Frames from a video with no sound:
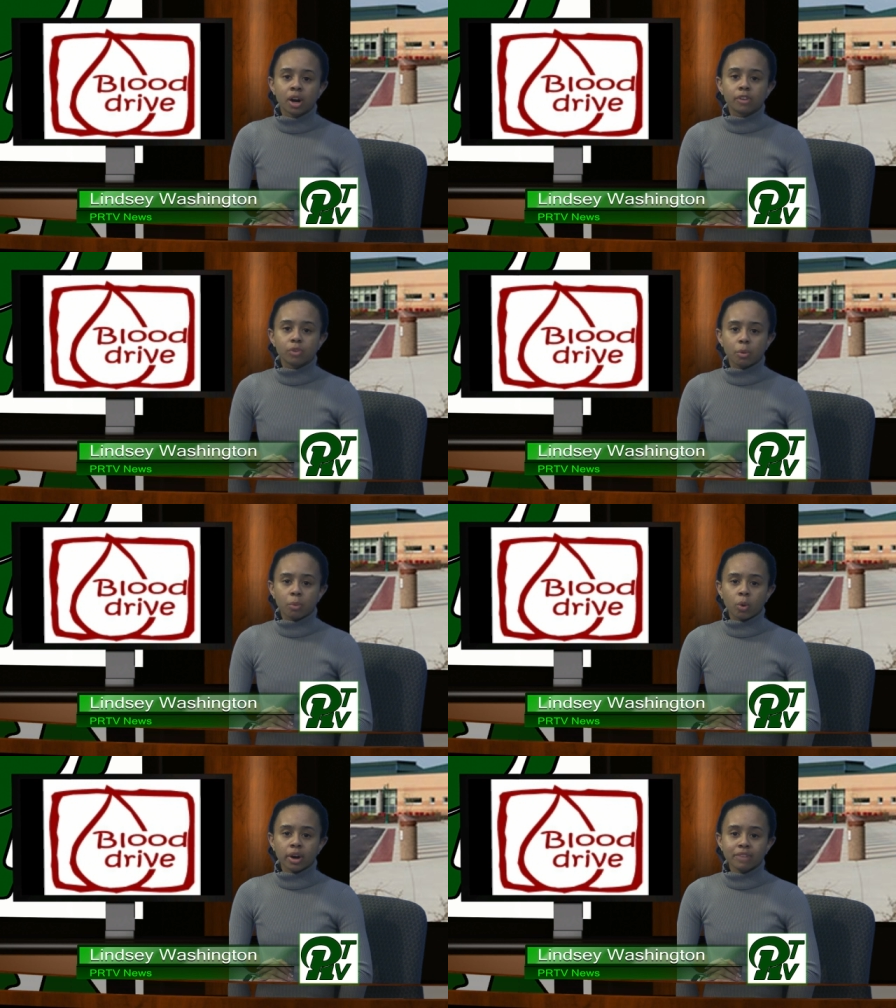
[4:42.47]
For
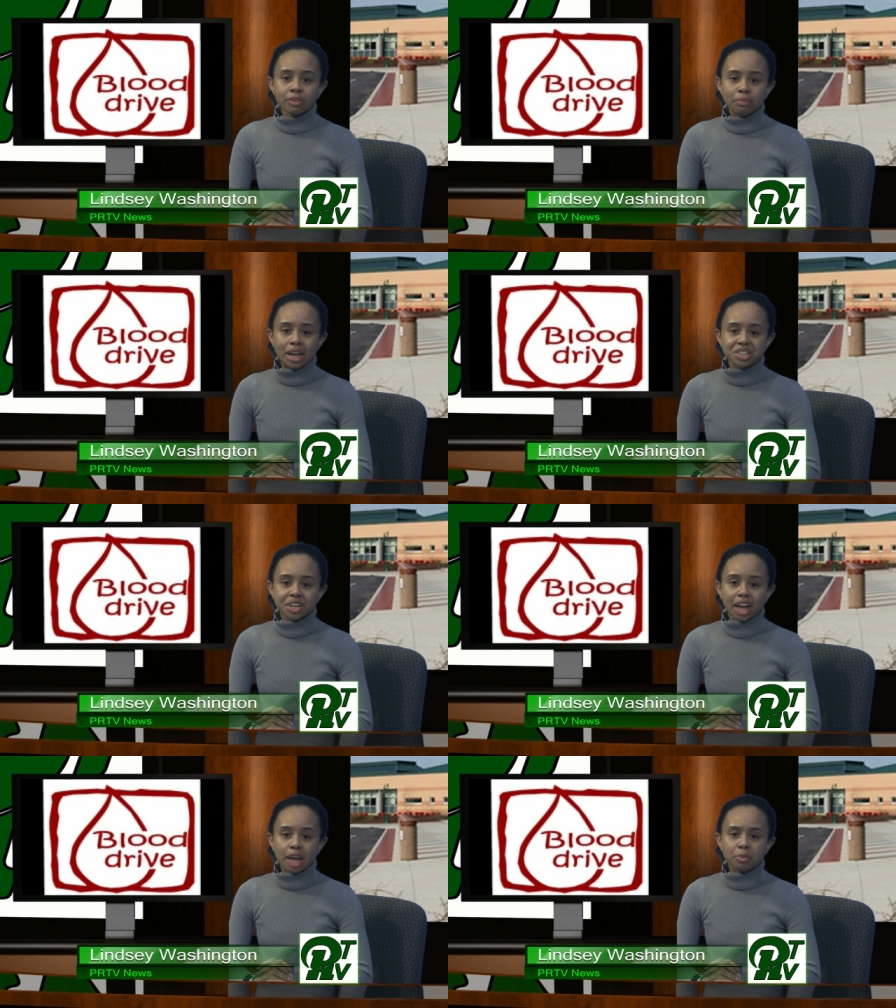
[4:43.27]
more
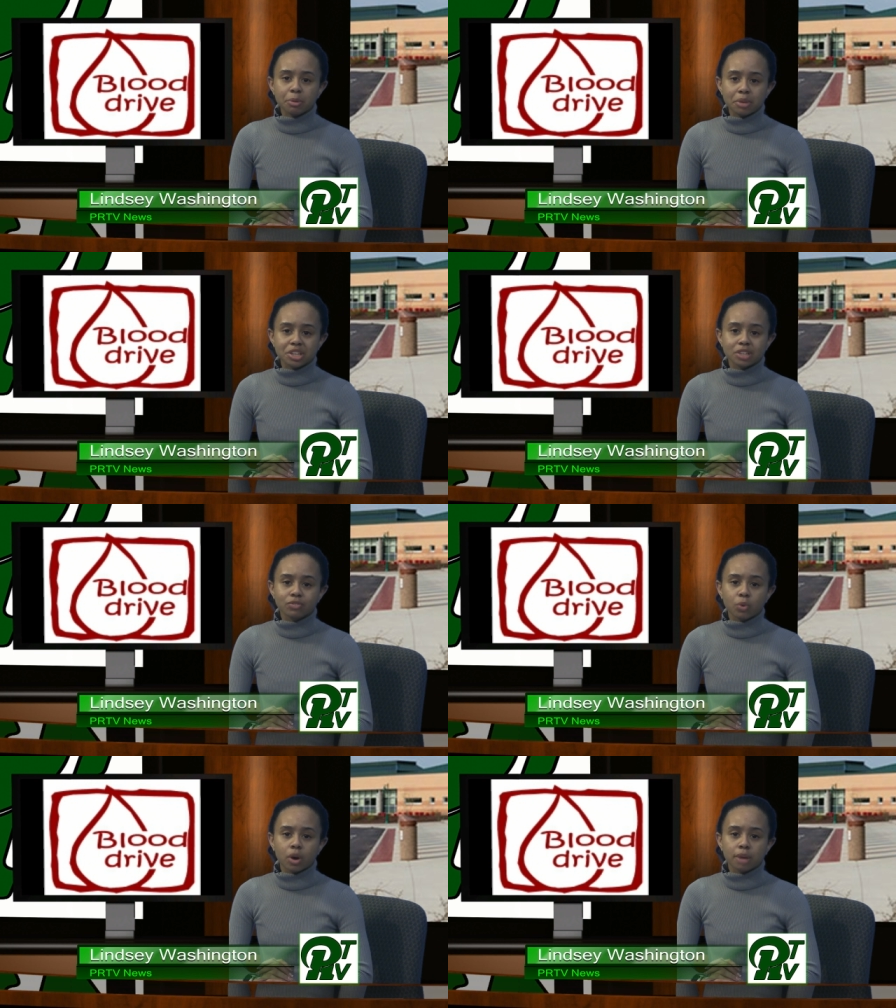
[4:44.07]
information and permission
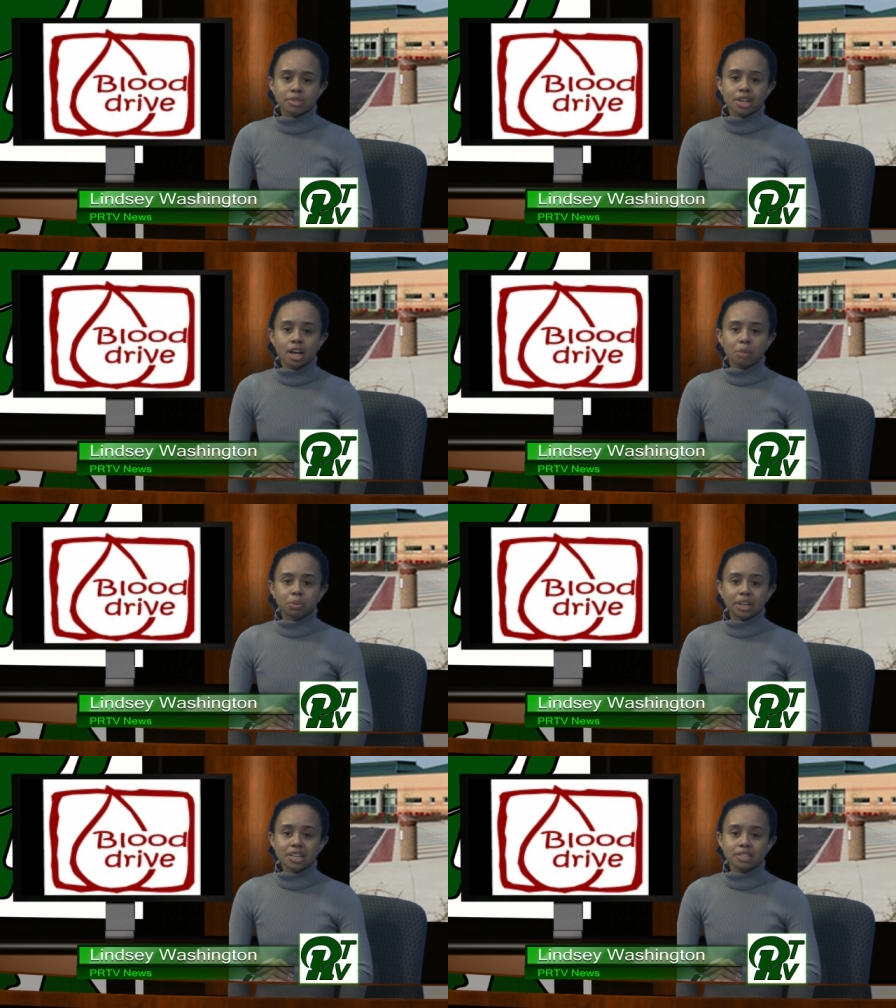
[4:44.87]
forms,
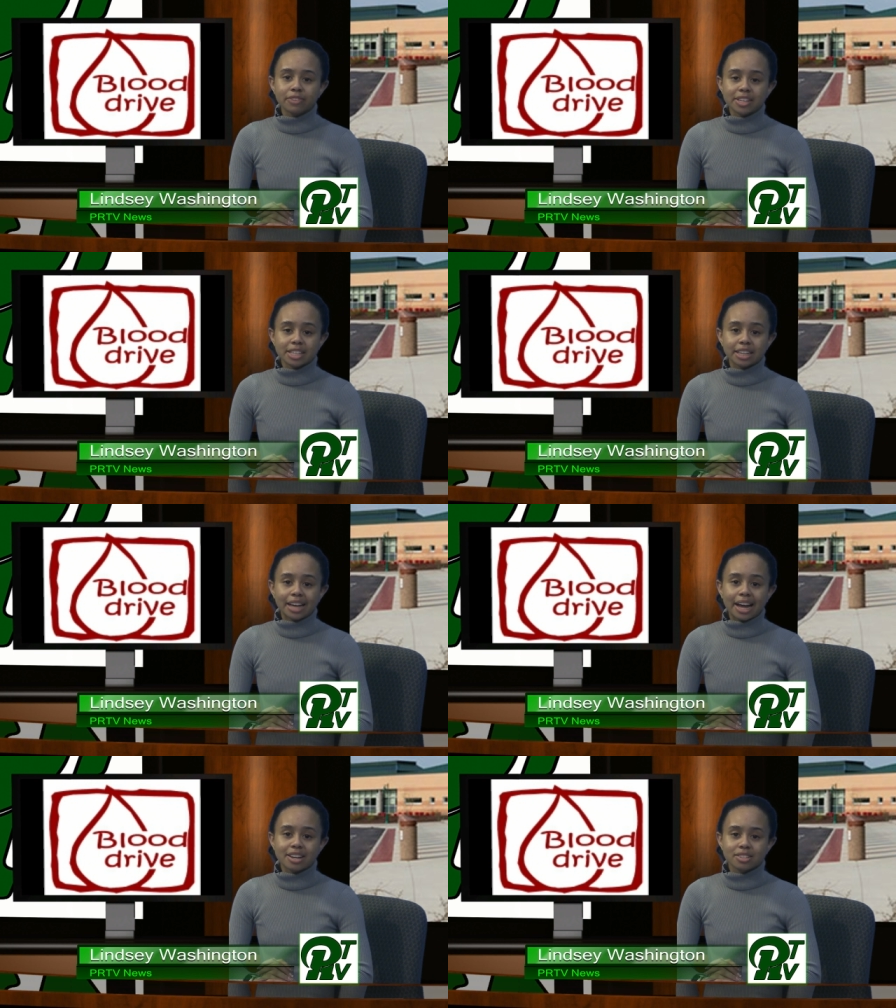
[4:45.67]
please visit the
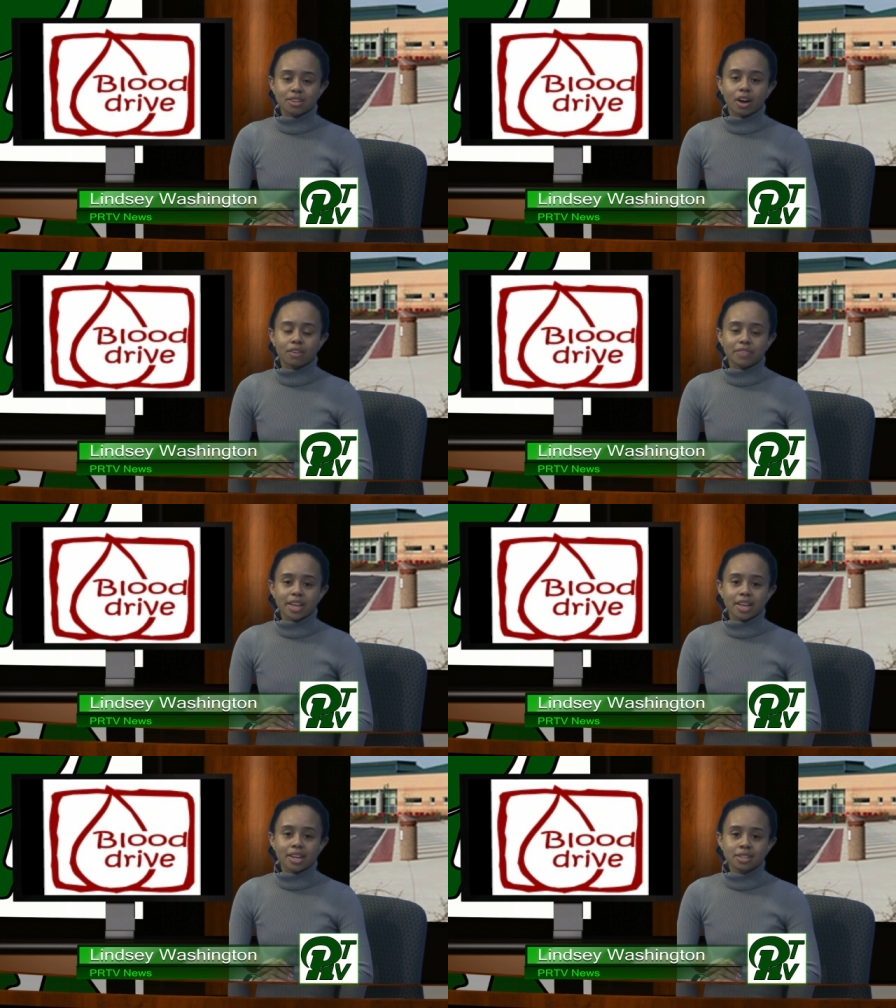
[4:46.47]
guidance
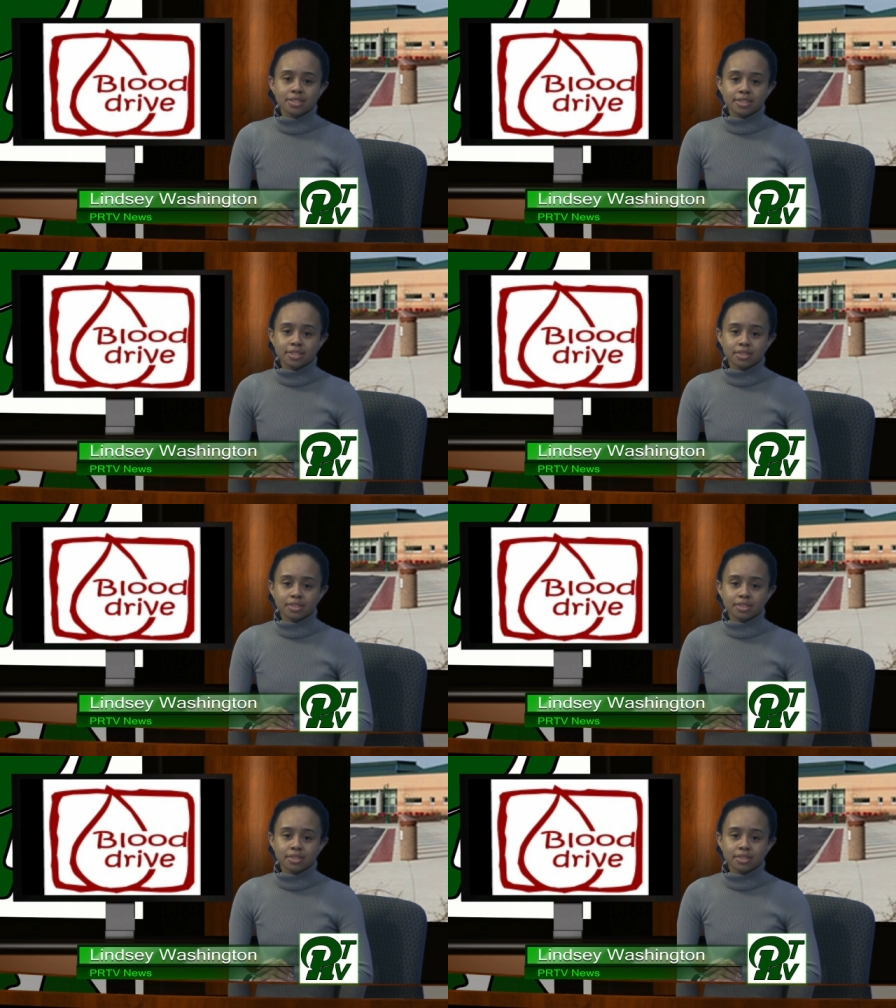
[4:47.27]
office.